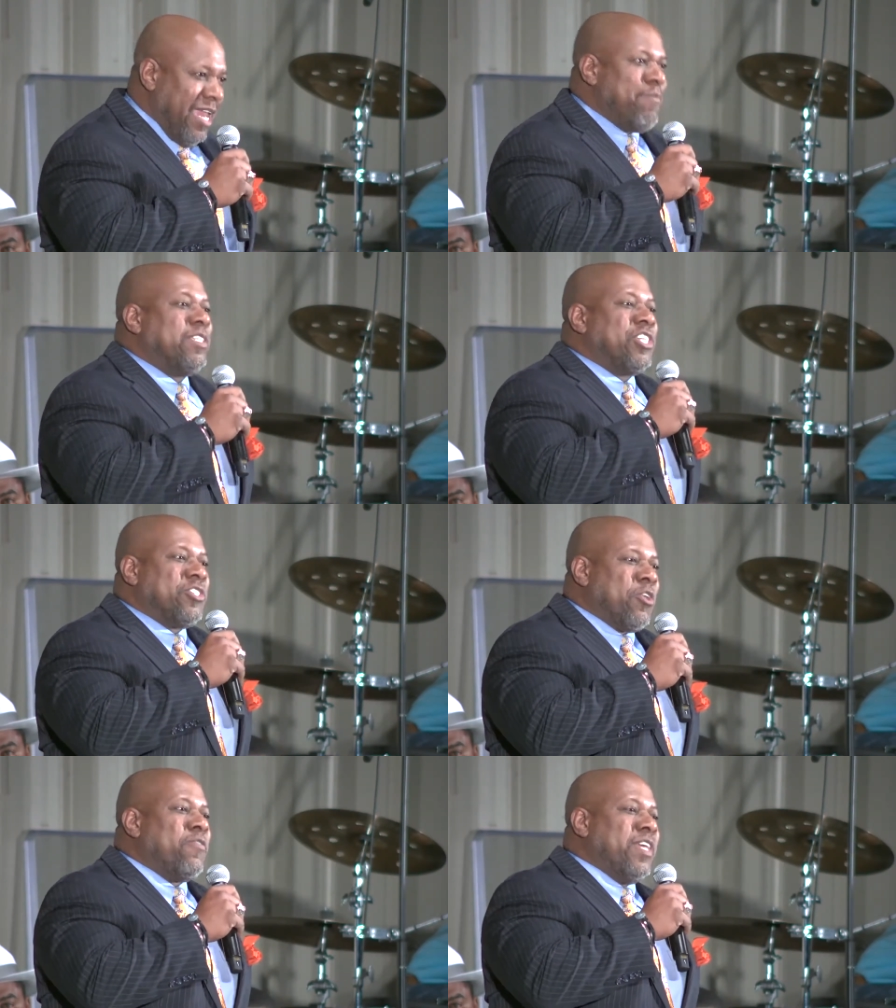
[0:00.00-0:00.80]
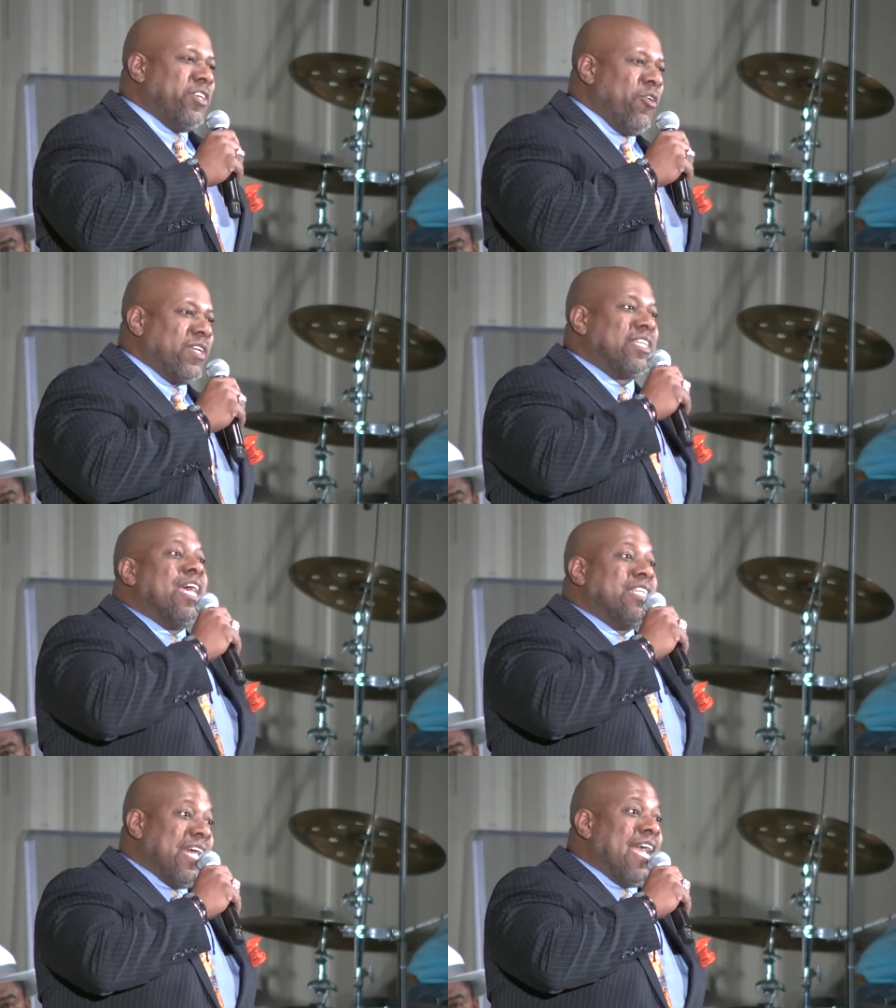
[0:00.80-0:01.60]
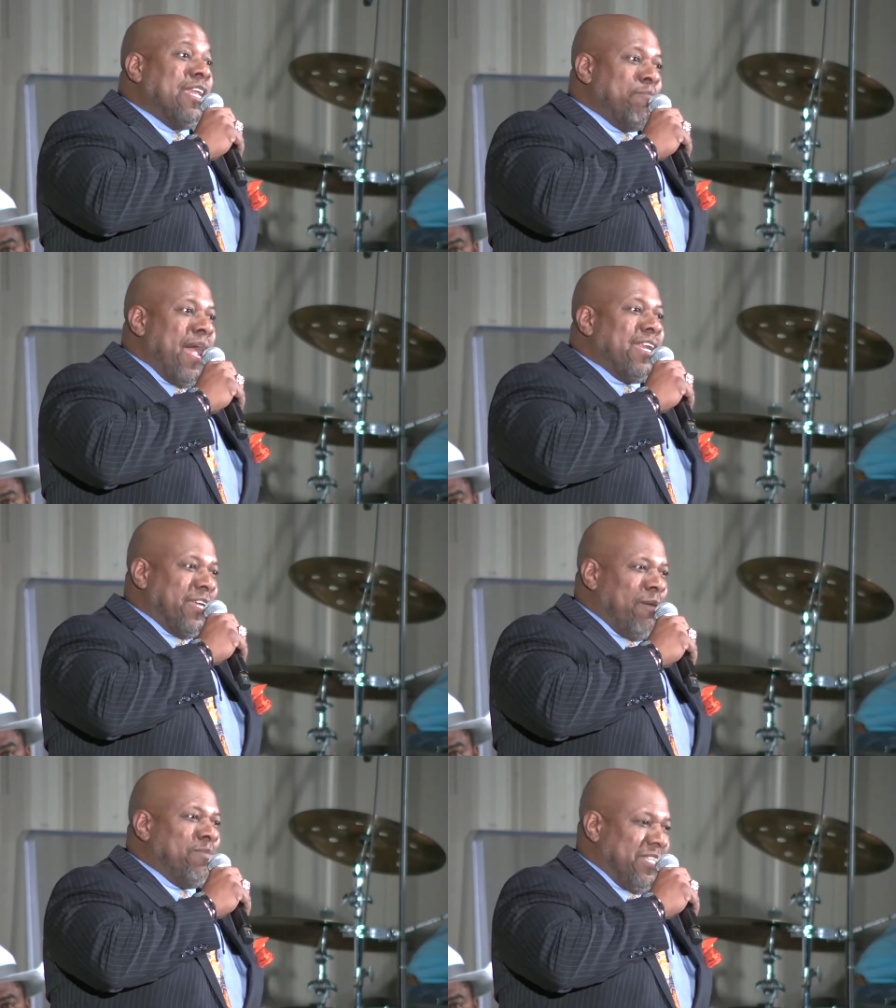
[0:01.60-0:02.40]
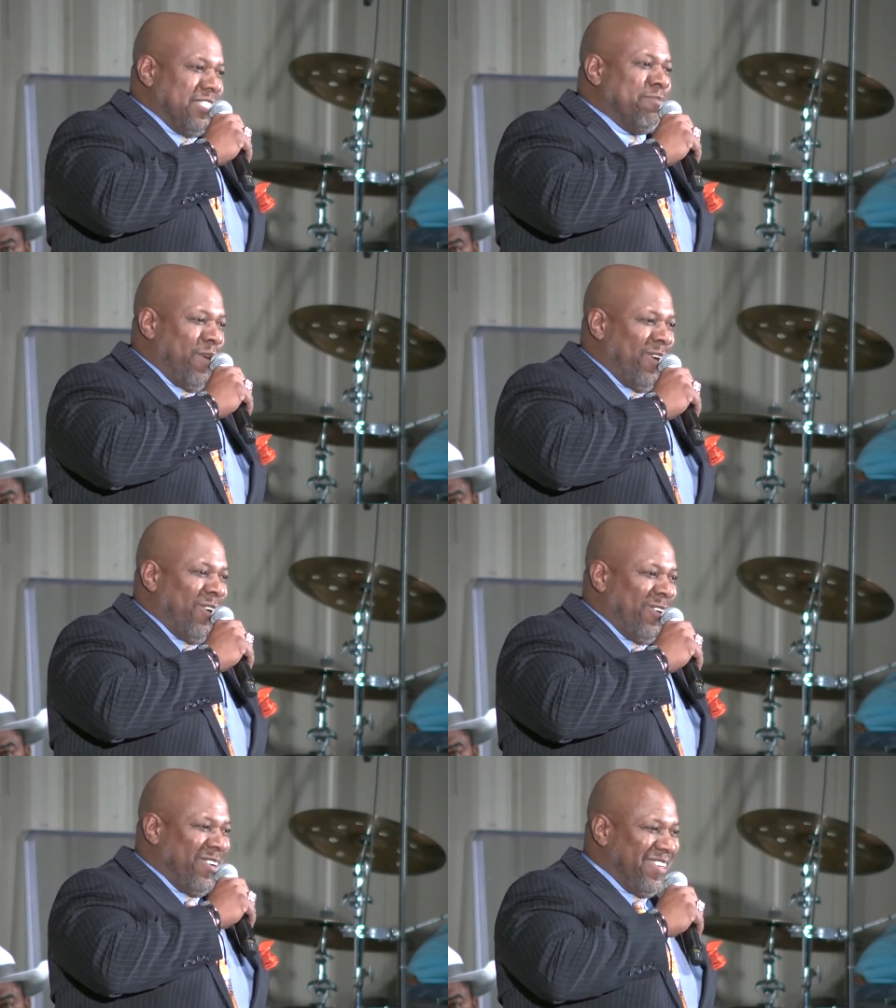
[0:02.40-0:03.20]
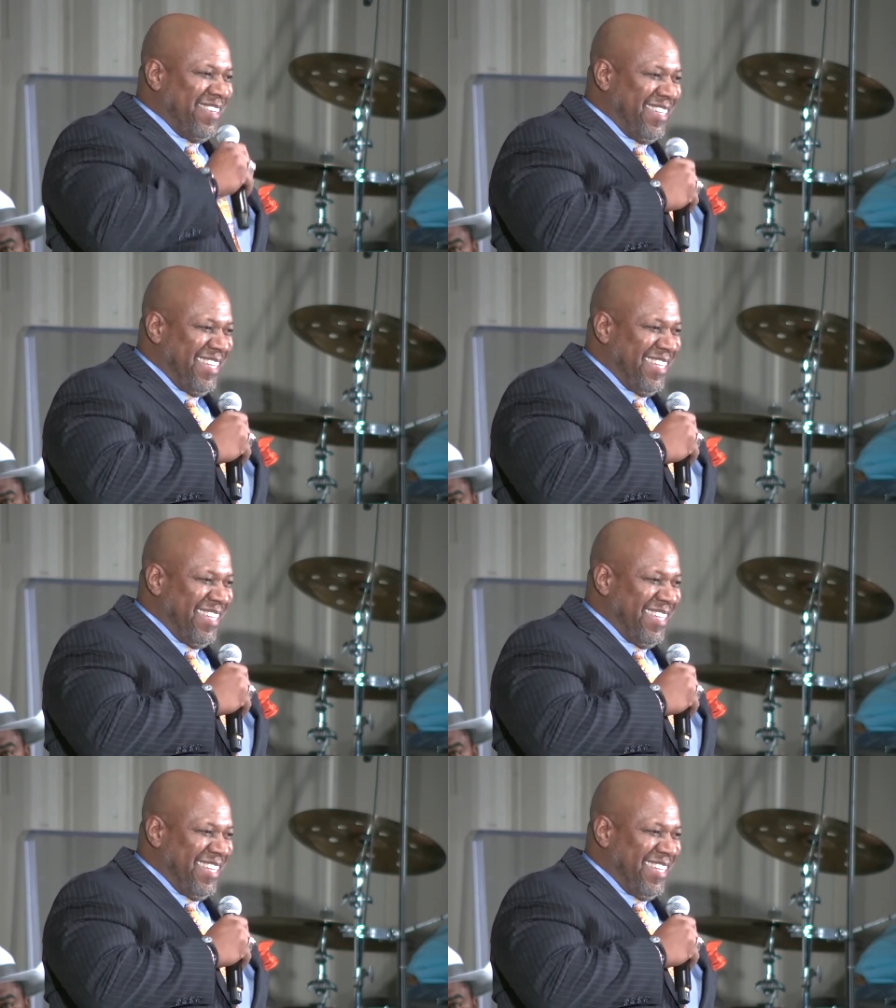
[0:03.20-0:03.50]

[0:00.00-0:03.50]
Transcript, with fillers: Let me just serve you notice dynamite comes in small